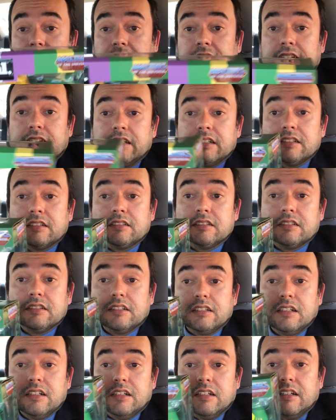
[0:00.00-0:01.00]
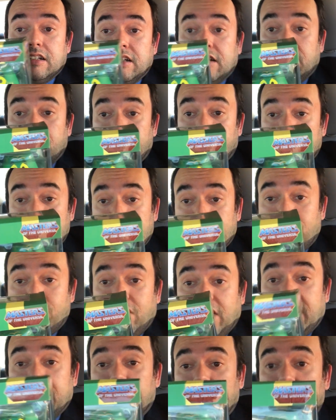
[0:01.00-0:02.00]
guy, this
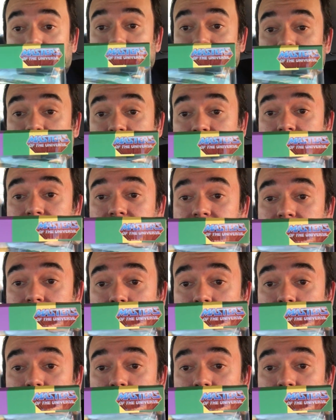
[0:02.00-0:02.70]
vinyl set,